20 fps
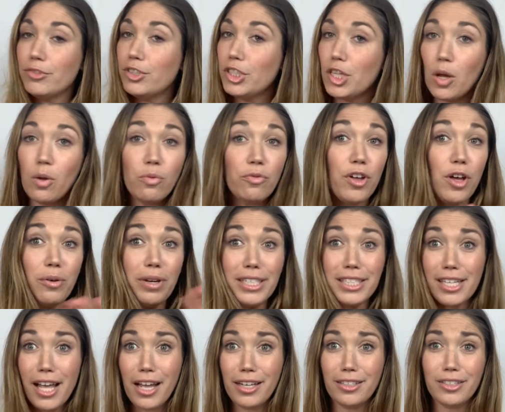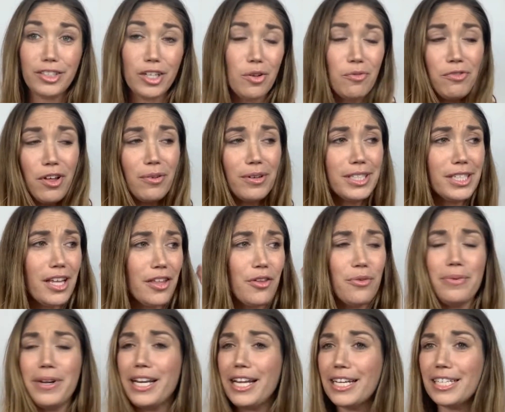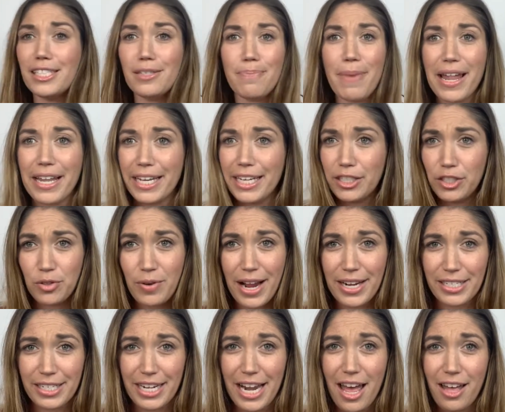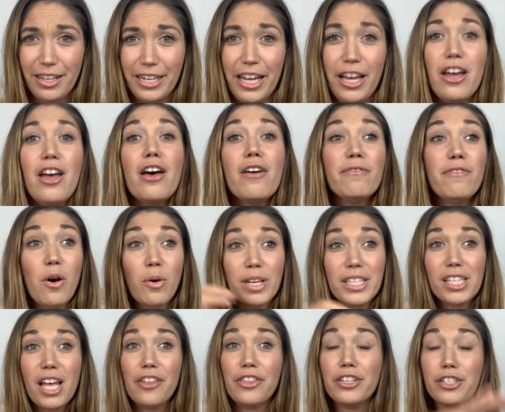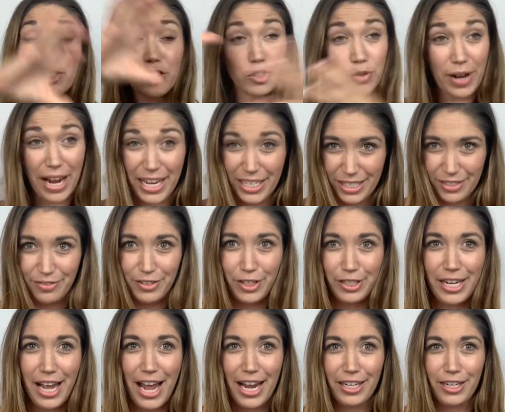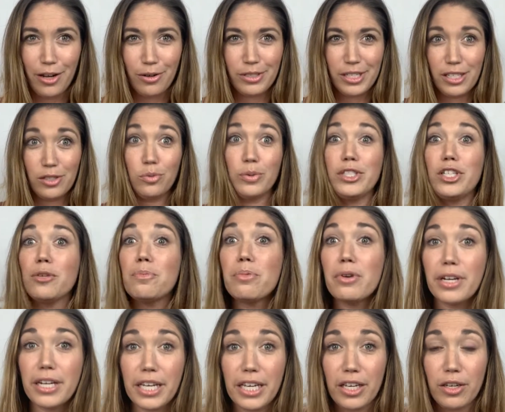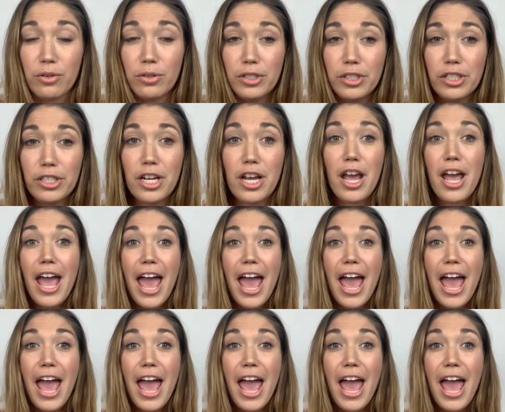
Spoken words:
Don't focus on the reading and spelling and directionality. Focus on the strengths of your diagnosis, which are pretty huge.